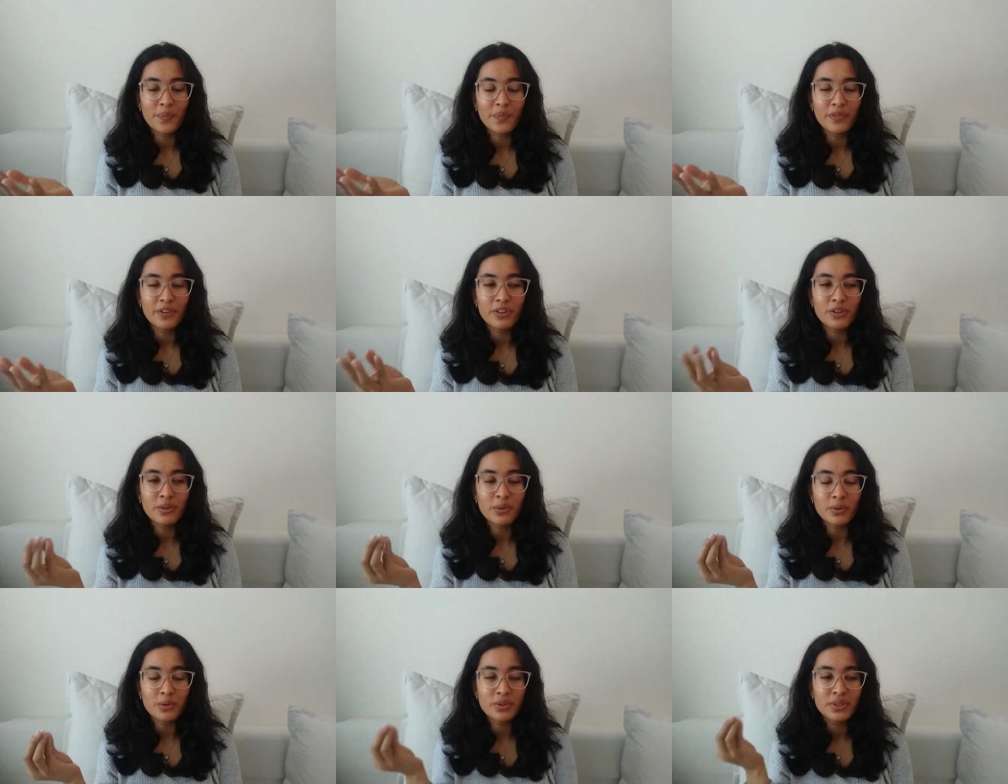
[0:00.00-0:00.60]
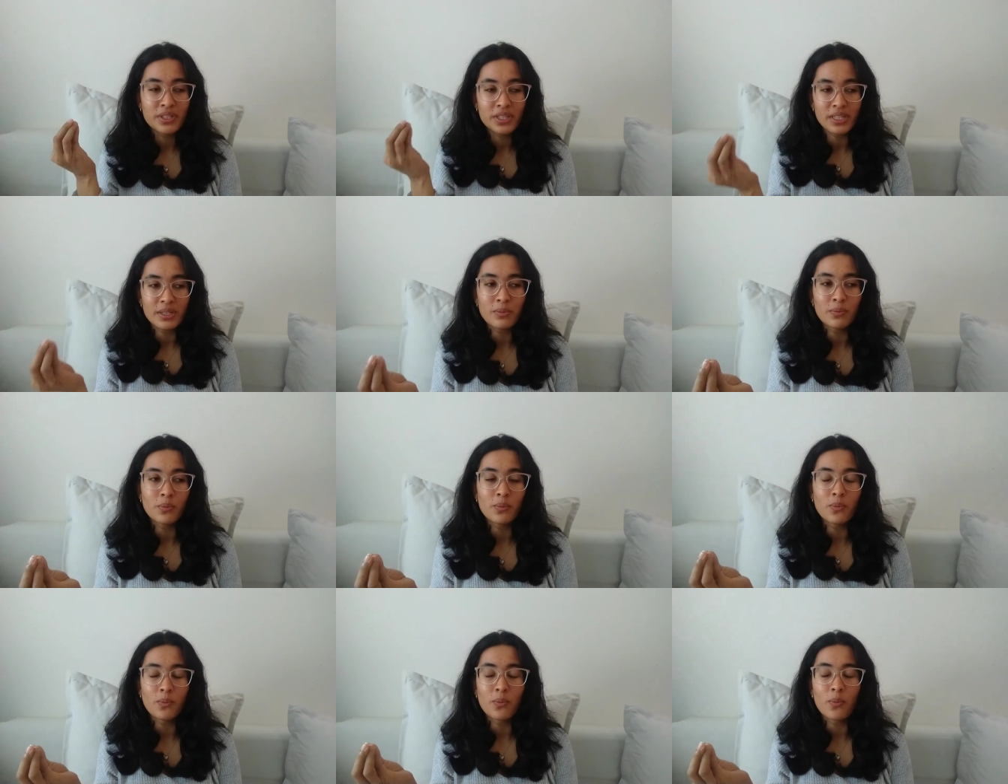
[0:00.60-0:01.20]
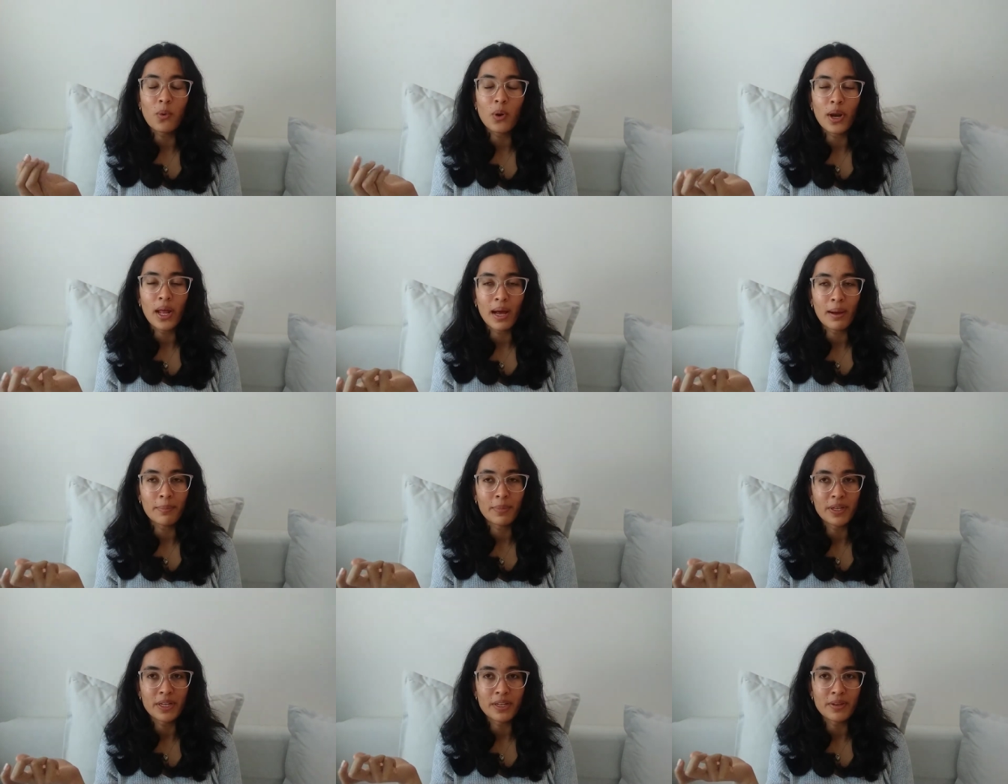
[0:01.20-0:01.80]
you see what
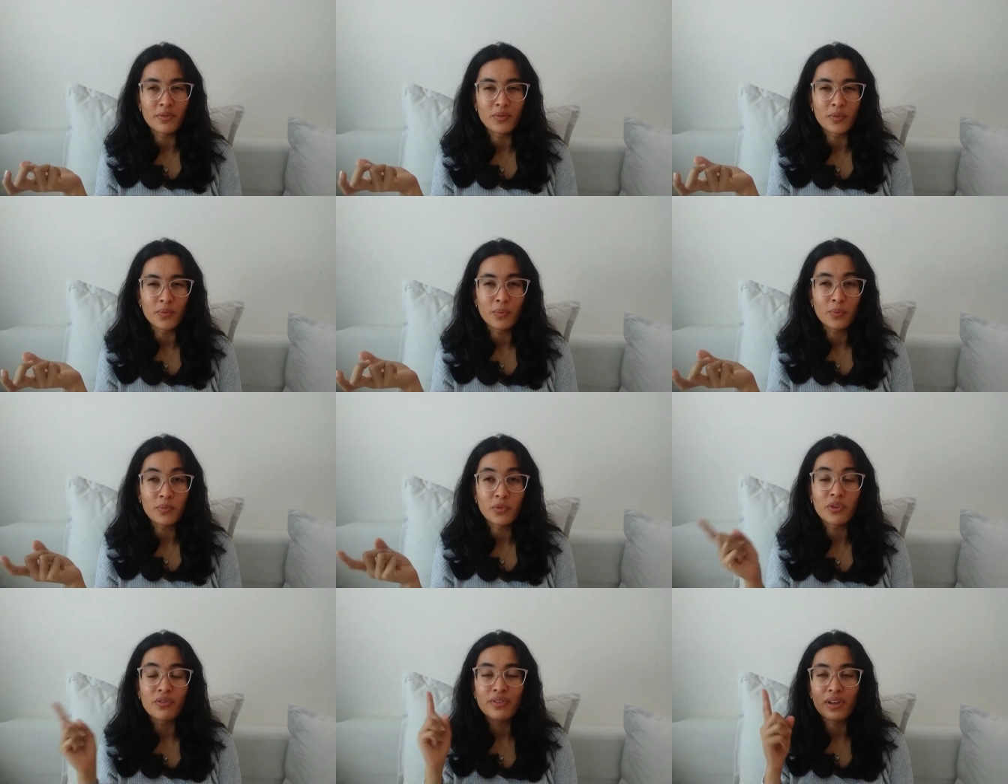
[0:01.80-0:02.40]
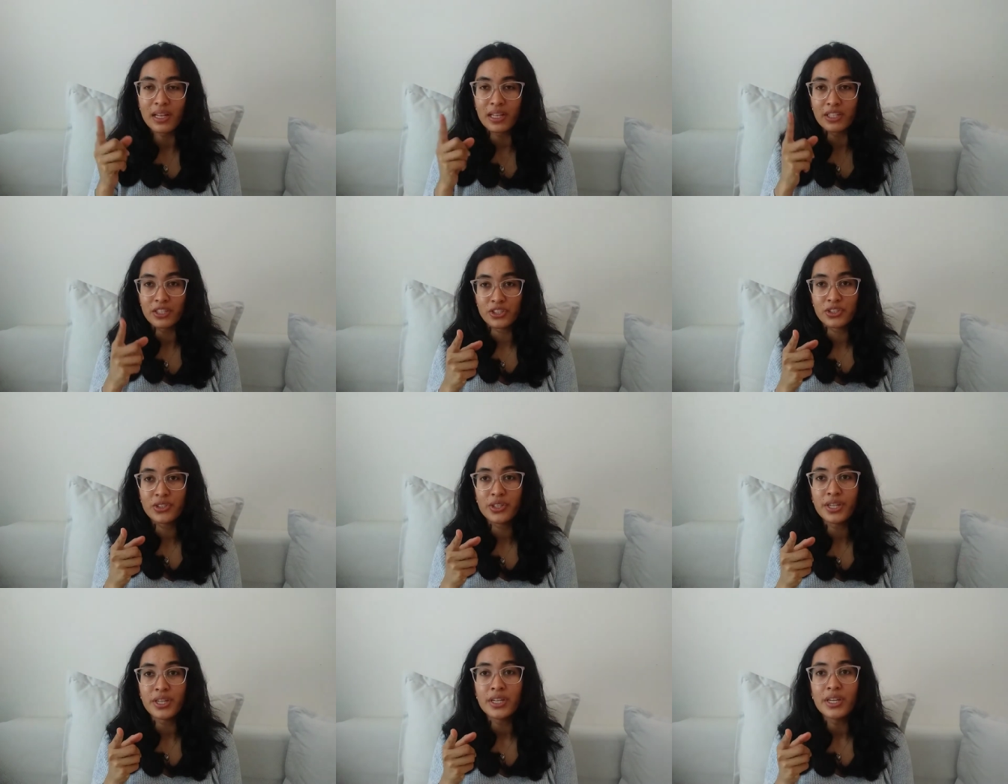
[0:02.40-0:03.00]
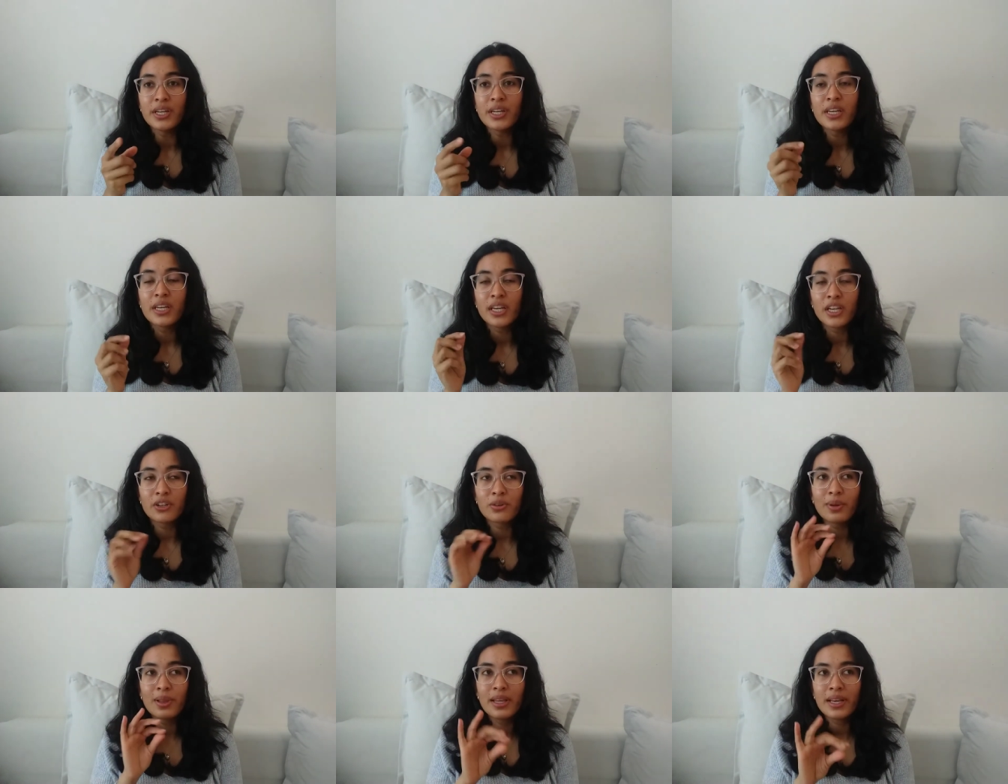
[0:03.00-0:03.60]
happened in Novella Tree,
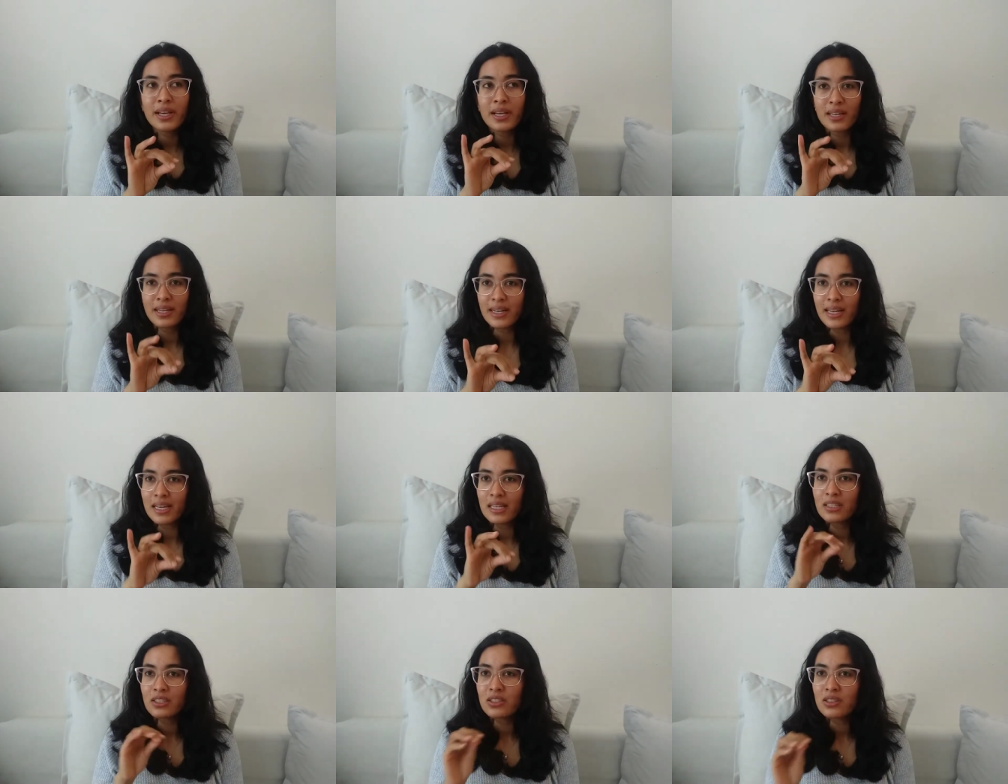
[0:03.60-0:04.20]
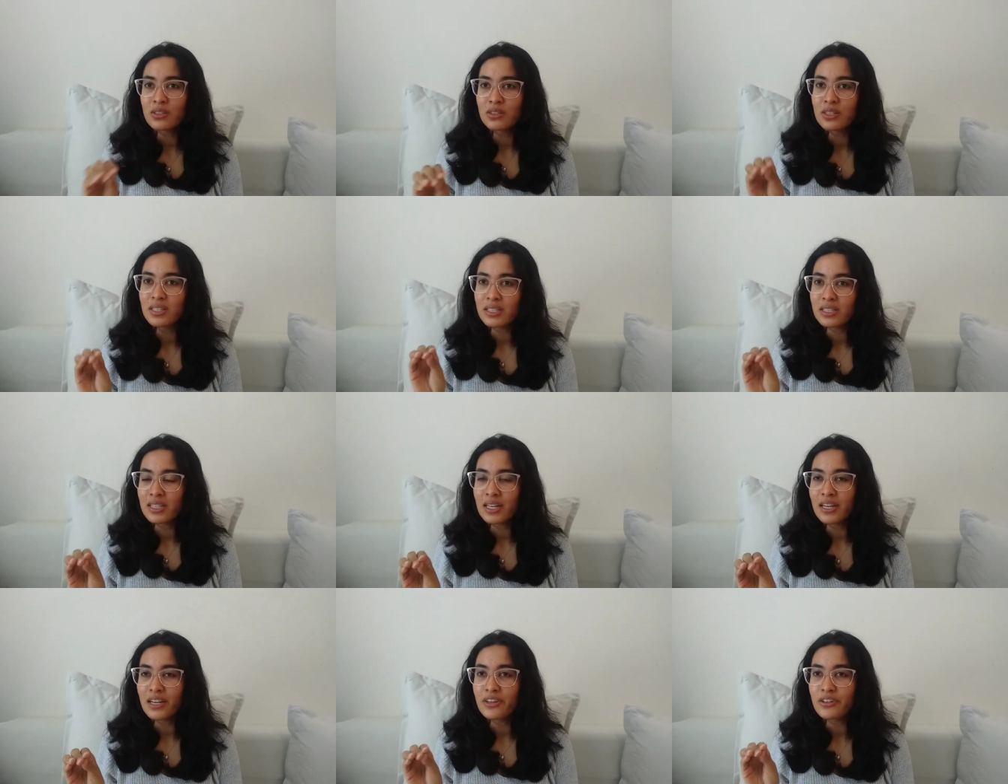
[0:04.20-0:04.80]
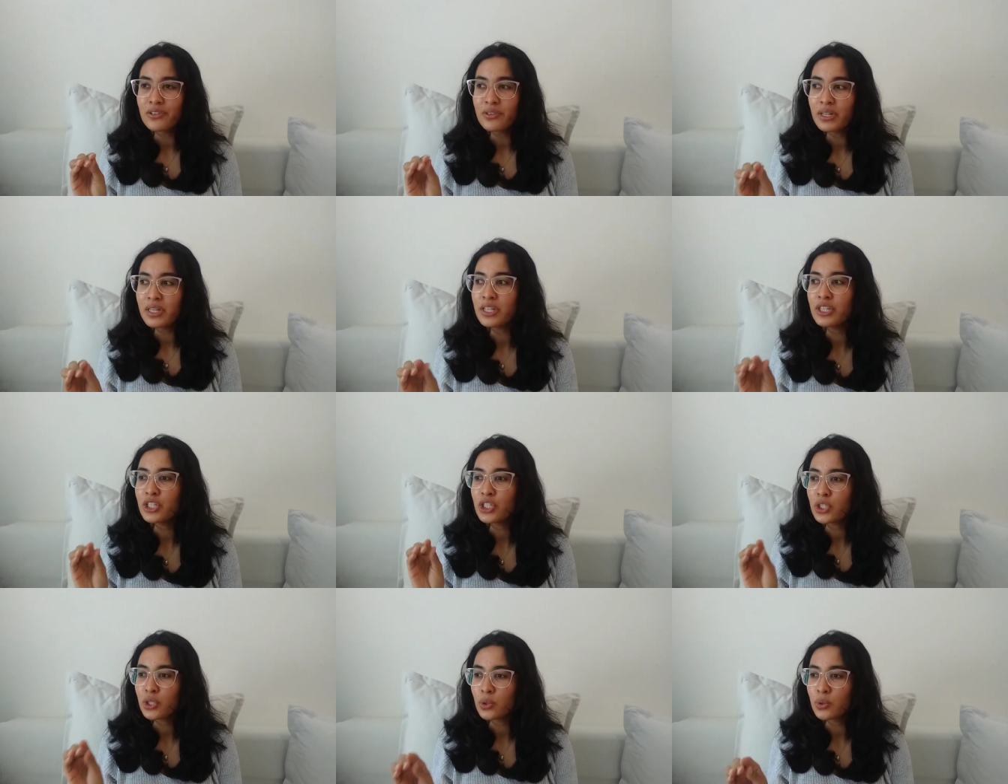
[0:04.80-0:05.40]
it really connects to this, and it really
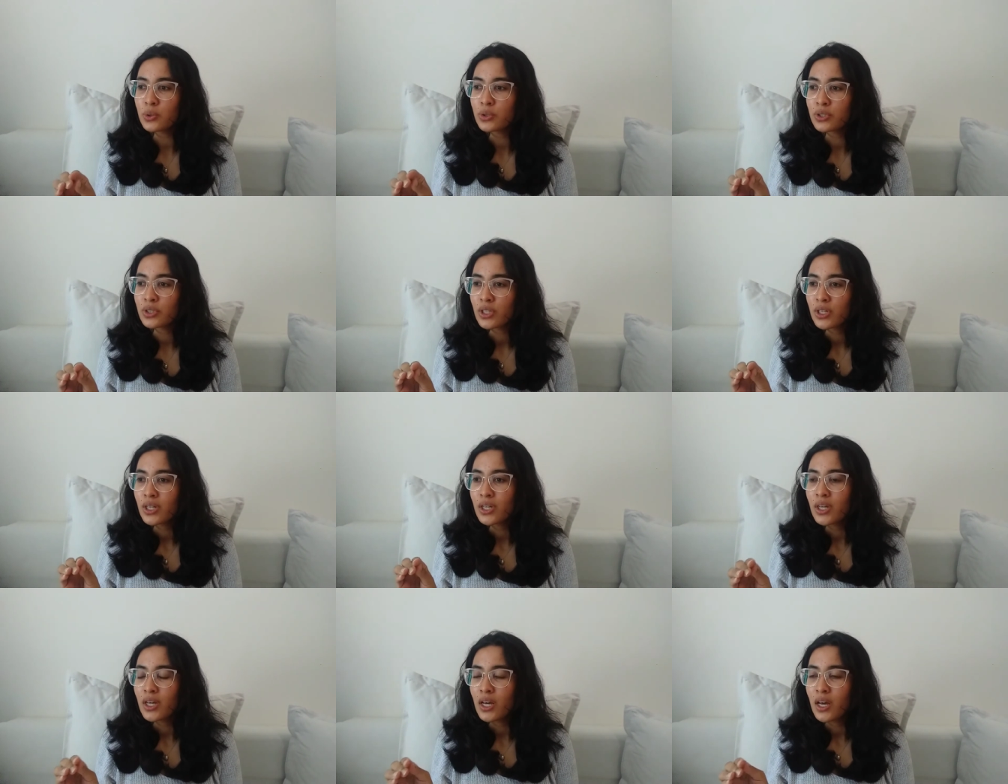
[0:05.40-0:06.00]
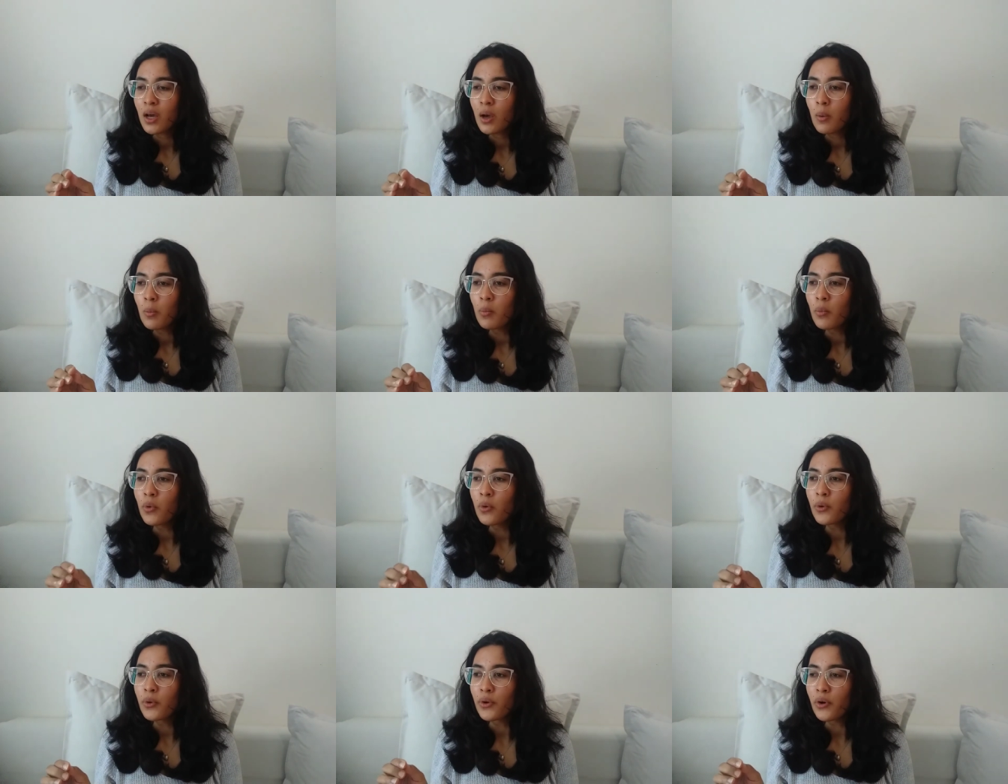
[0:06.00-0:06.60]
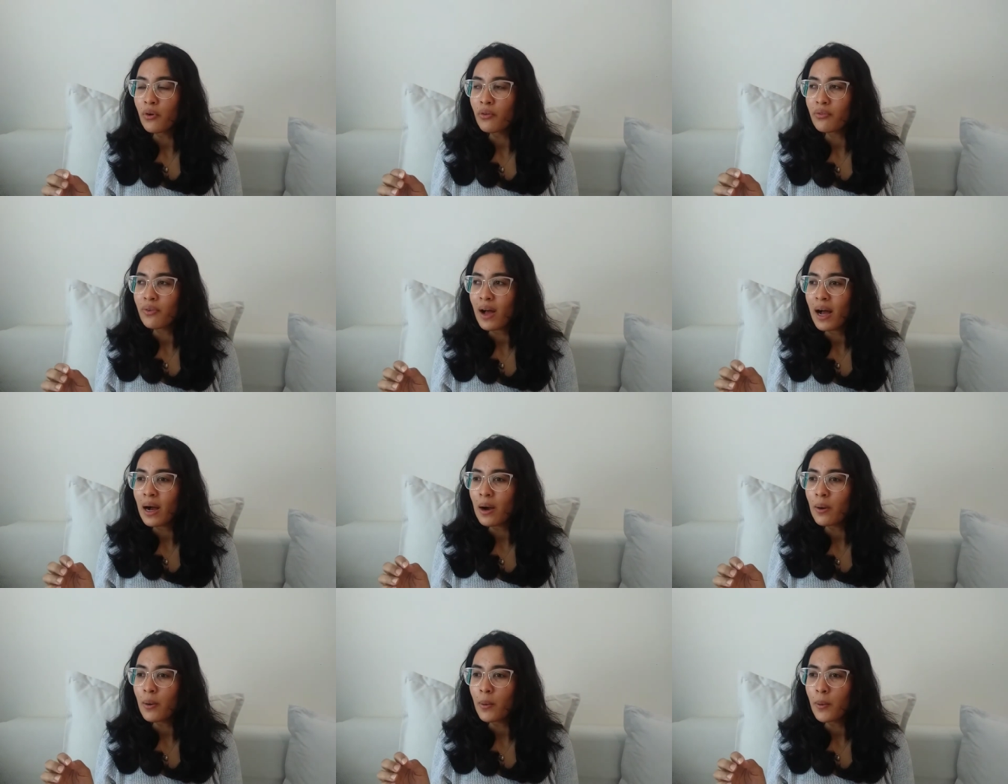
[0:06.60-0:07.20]
shows more of
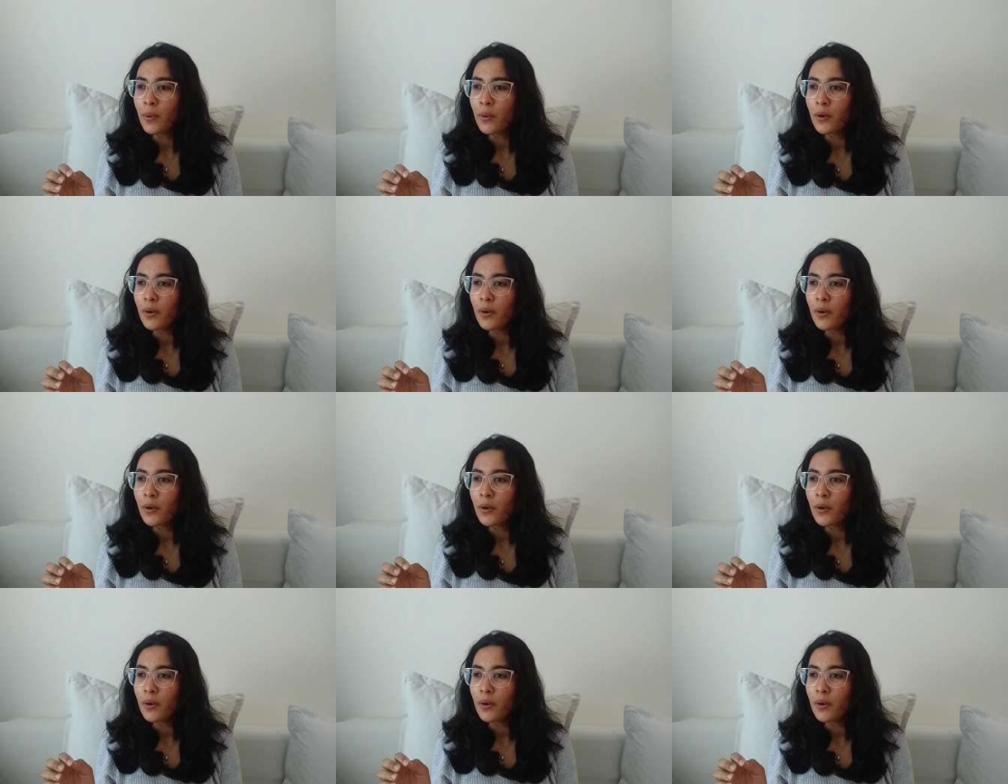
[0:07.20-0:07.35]
how